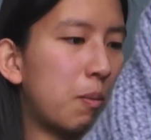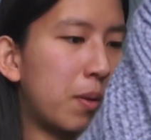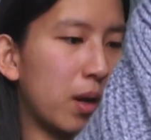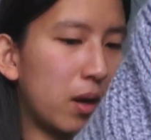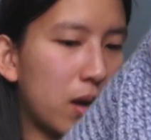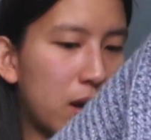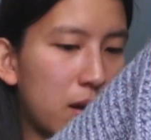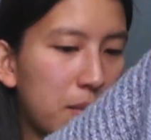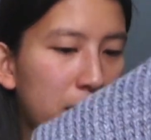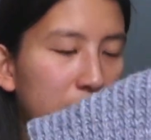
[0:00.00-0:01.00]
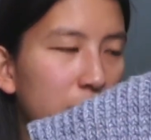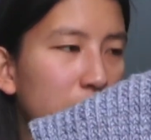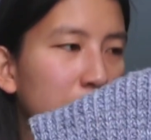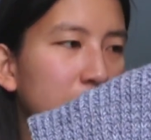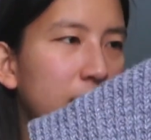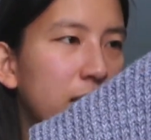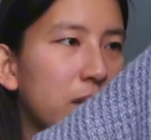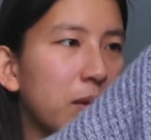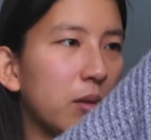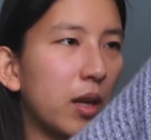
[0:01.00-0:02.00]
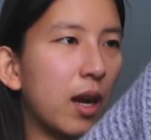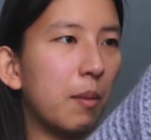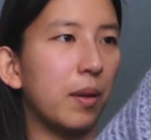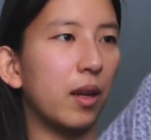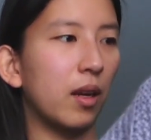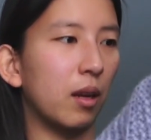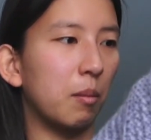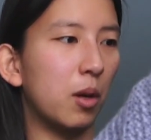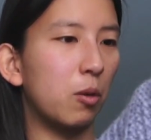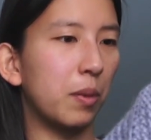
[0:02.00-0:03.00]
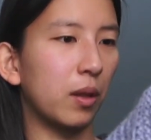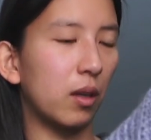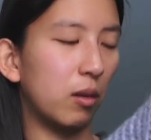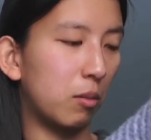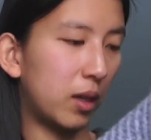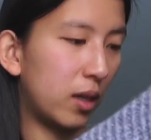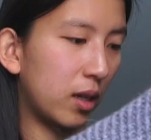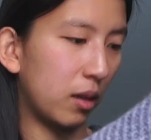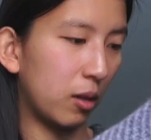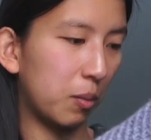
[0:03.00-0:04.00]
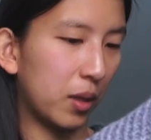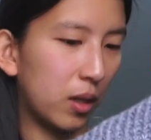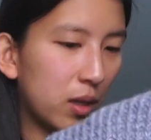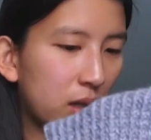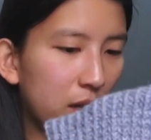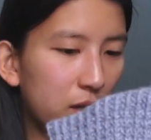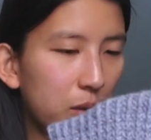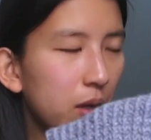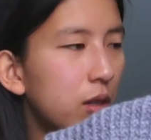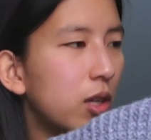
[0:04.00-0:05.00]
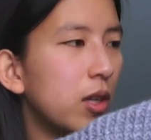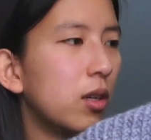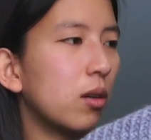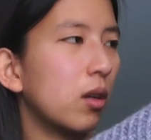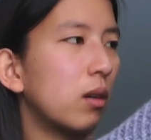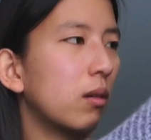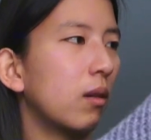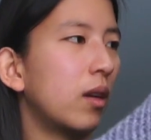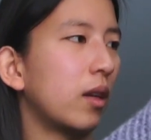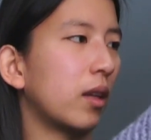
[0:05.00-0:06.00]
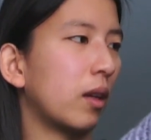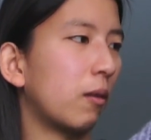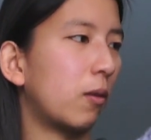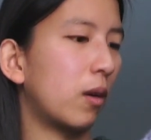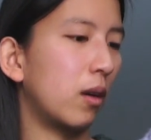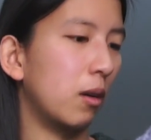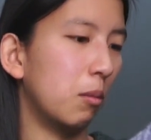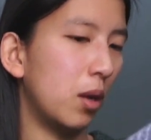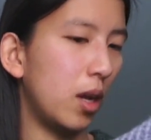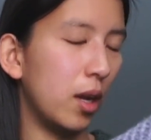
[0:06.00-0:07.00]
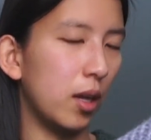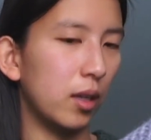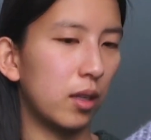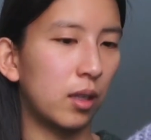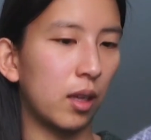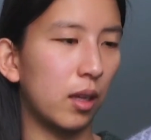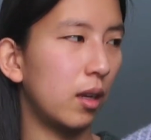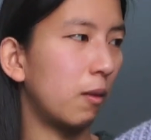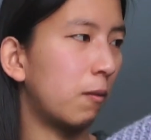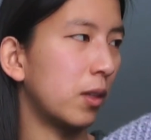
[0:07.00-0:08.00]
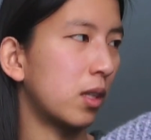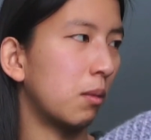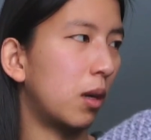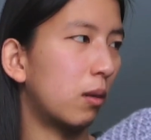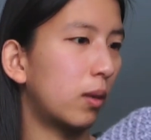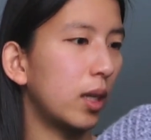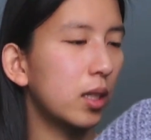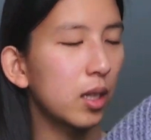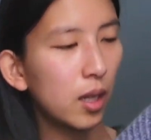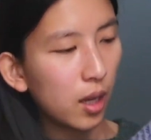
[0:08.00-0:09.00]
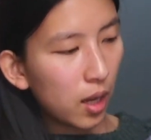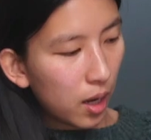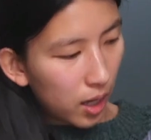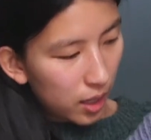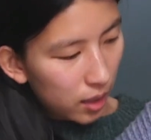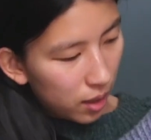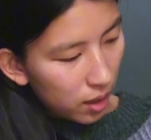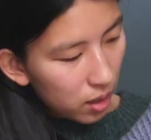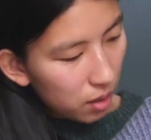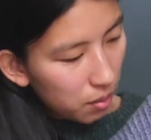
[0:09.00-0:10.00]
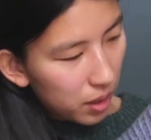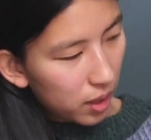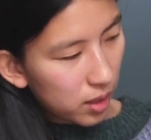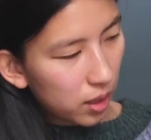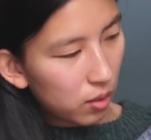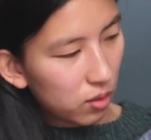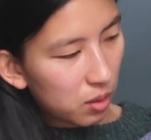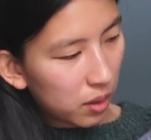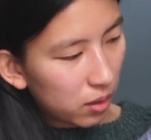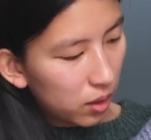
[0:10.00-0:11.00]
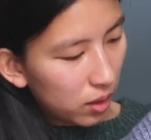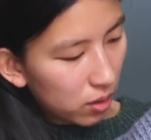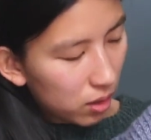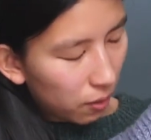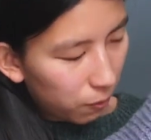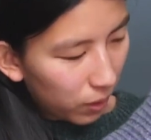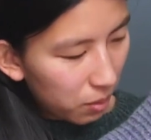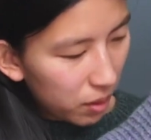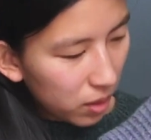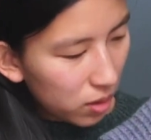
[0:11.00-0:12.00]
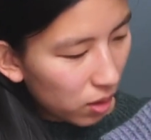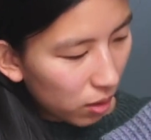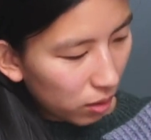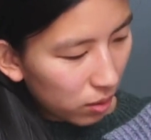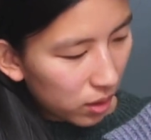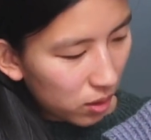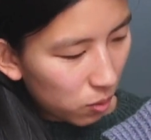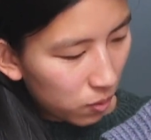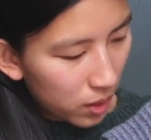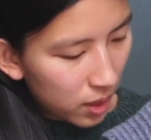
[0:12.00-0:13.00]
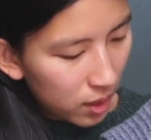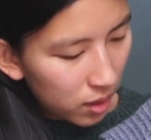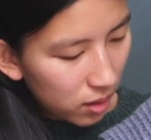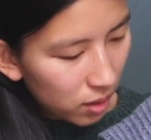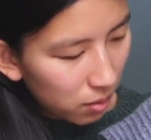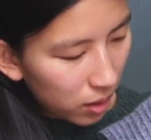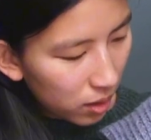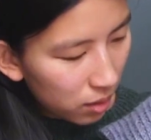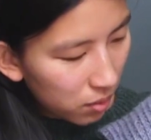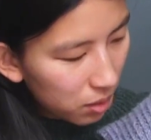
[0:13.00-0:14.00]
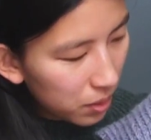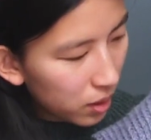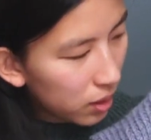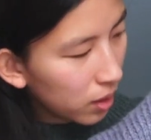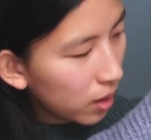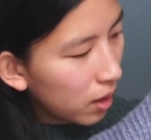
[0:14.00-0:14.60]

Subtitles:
But I know that my dad's gonna be really happy, and I'm hoping that he'll wear it. I hope that it's not too itchy or anything for him, and that it fits him all right. I think because I use smaller needles, the front panels aren't quite as wide as I wanted them to be.